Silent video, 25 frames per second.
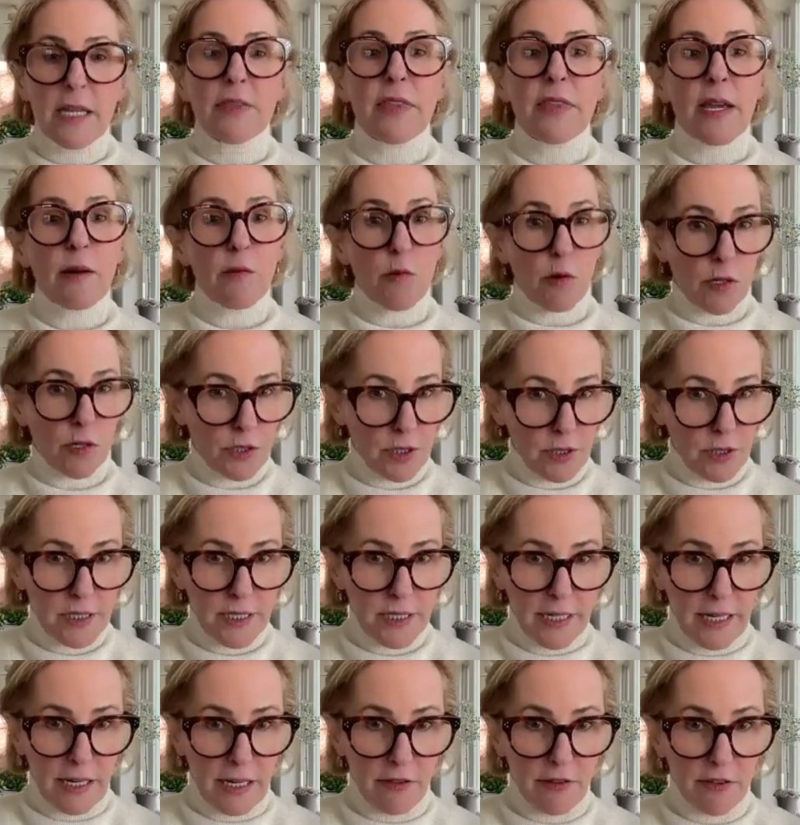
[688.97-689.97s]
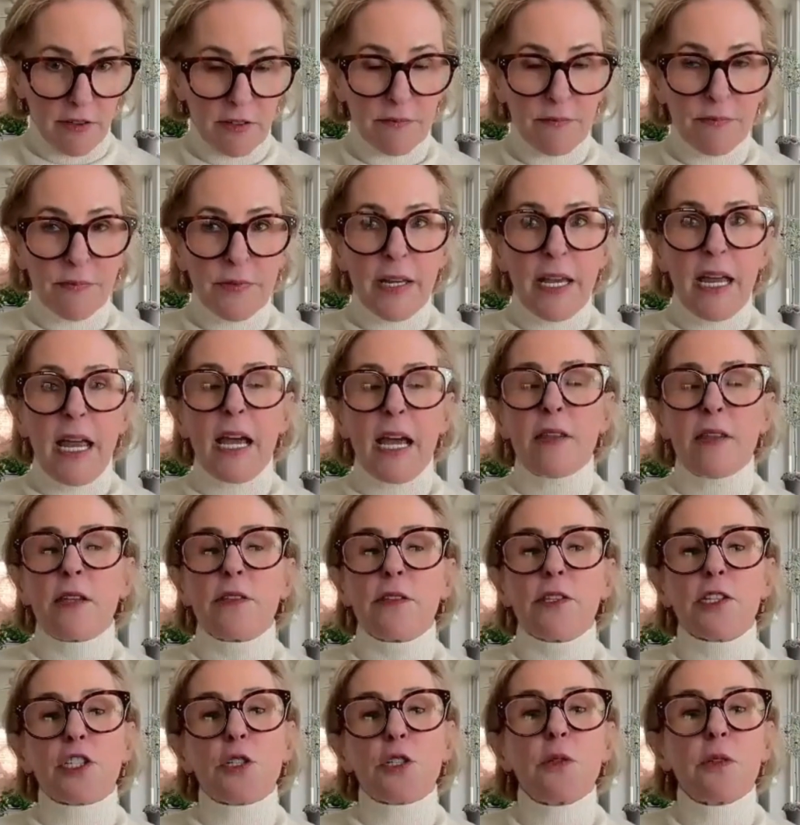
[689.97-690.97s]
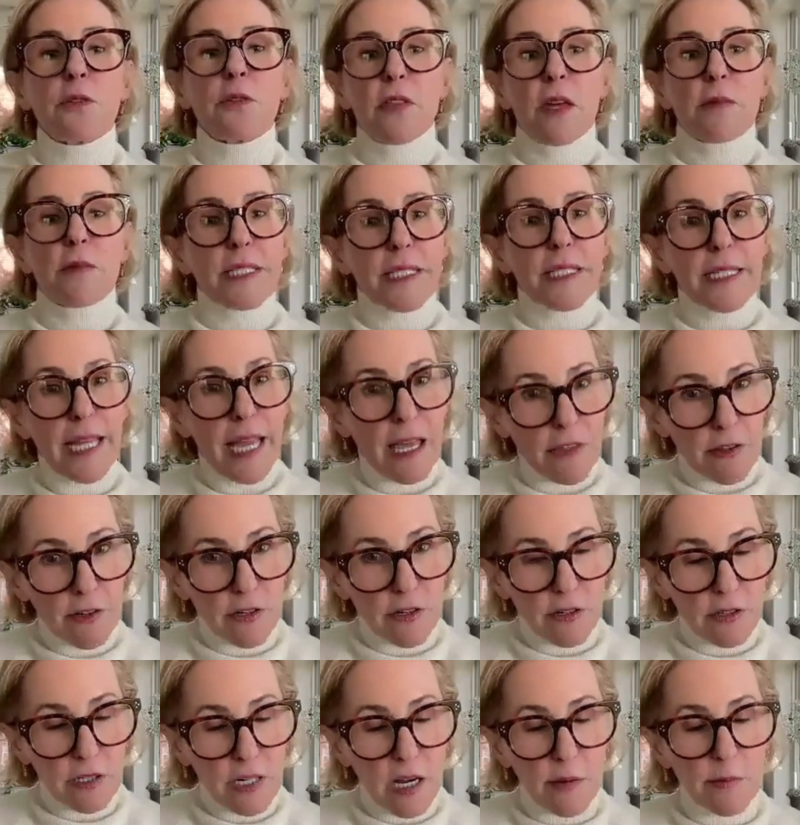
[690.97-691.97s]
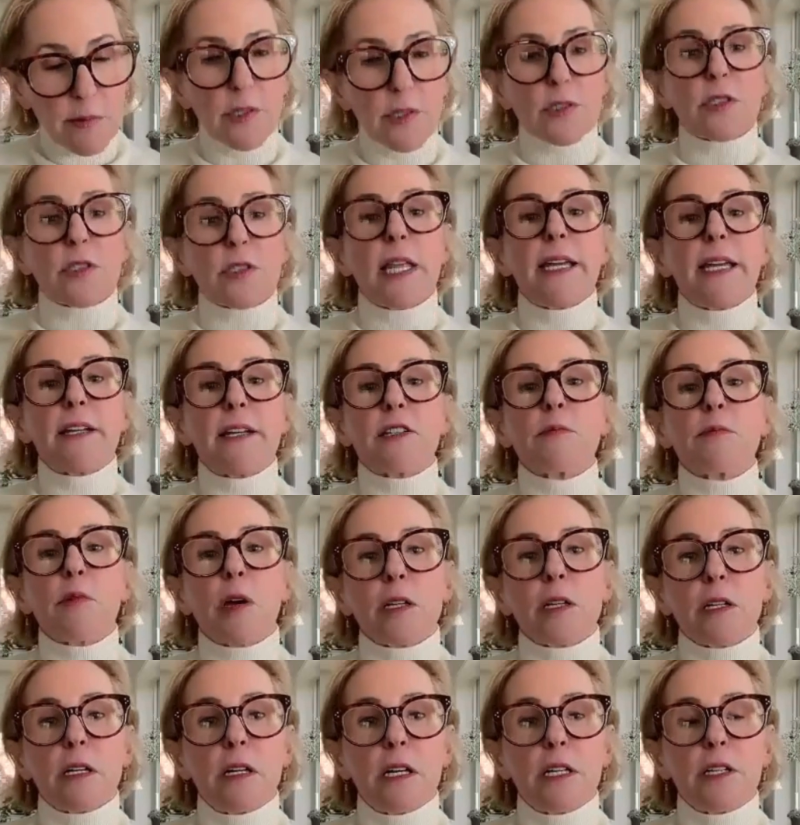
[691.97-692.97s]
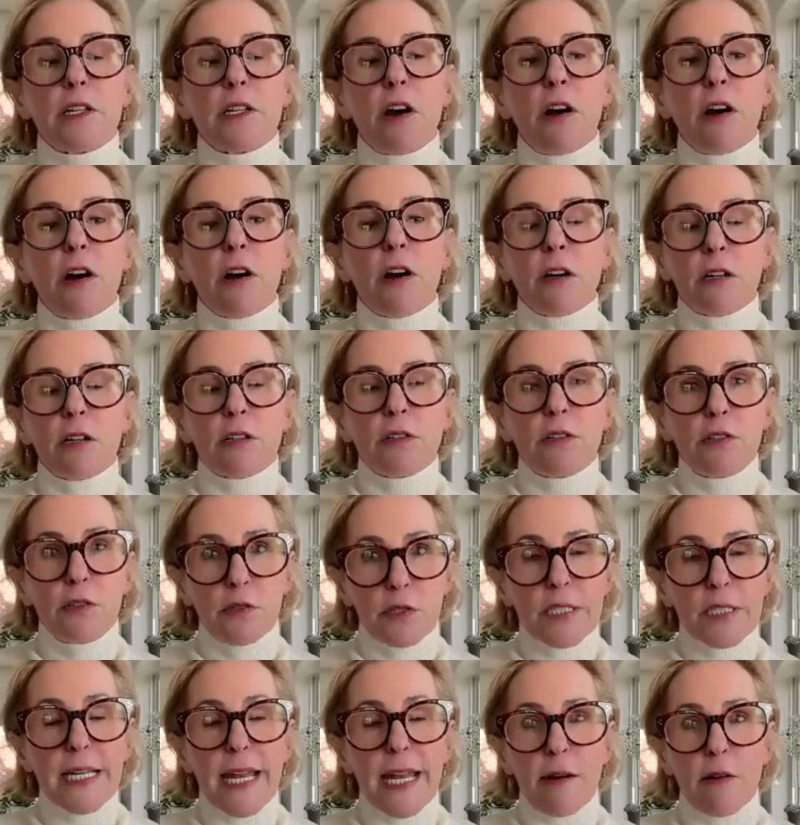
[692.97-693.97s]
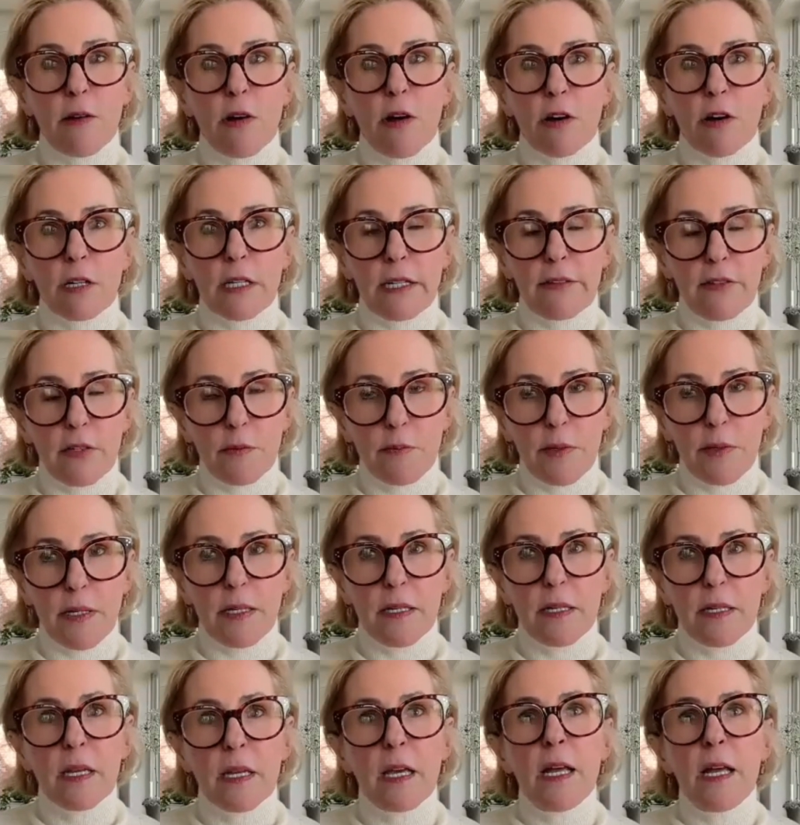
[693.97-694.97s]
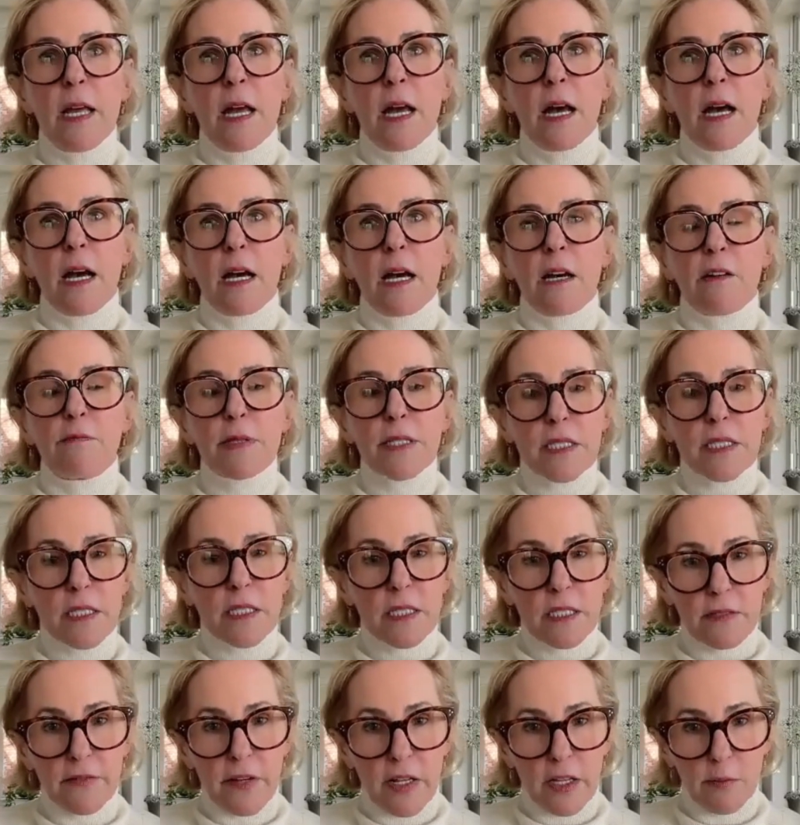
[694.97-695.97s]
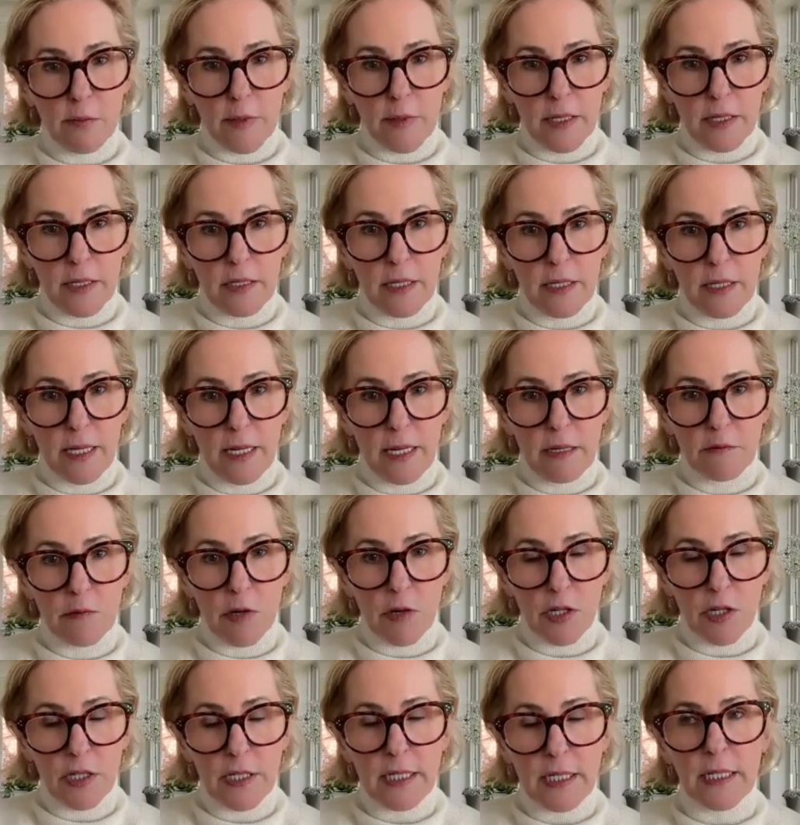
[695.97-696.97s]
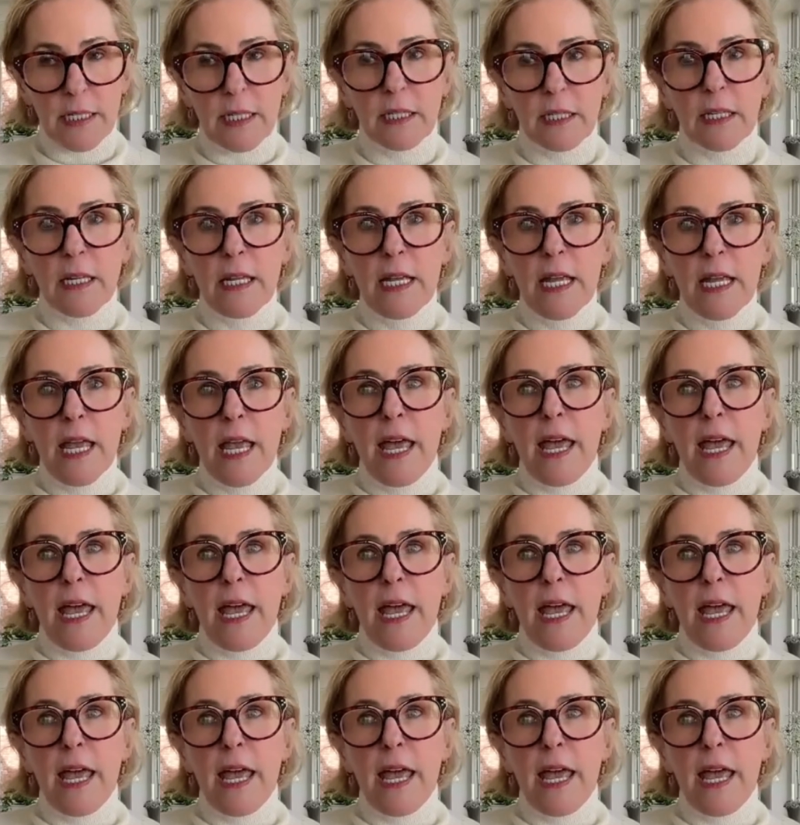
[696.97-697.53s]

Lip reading: They worked together. And then the two of them together, a couple years later, brought on who is now our EVP of Business Development and Marketing.